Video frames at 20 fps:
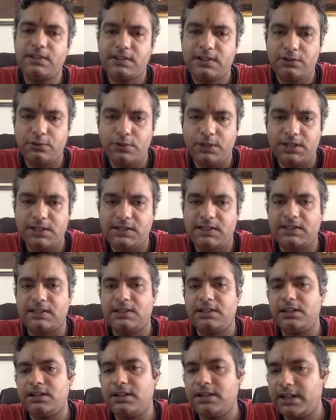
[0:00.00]
towards a
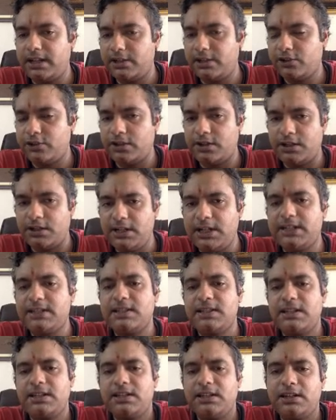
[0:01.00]
certain direction. Let's
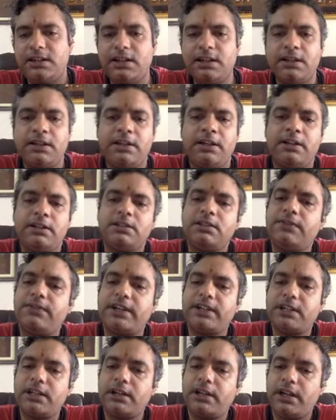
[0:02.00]
say that the
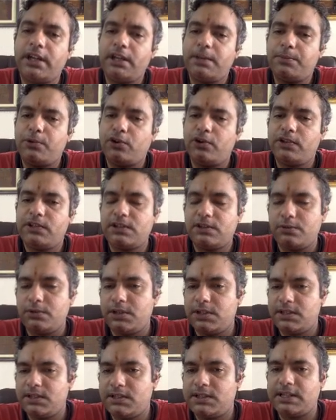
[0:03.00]
vector A points
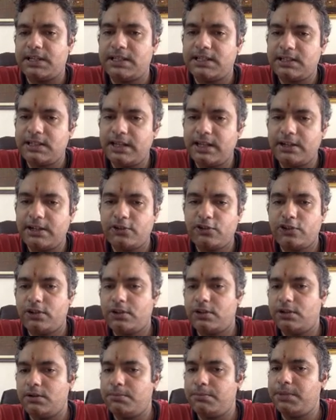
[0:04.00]
towards the x direction,
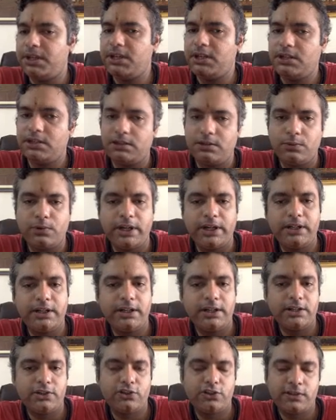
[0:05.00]
B in the y
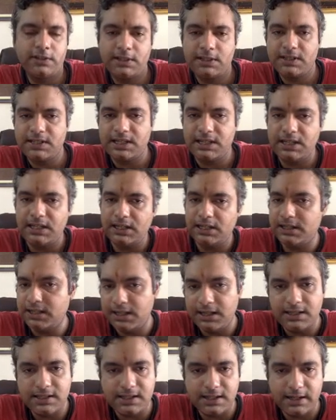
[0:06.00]
direction, C in the
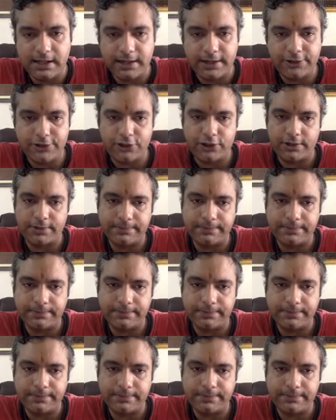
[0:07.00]
z direction.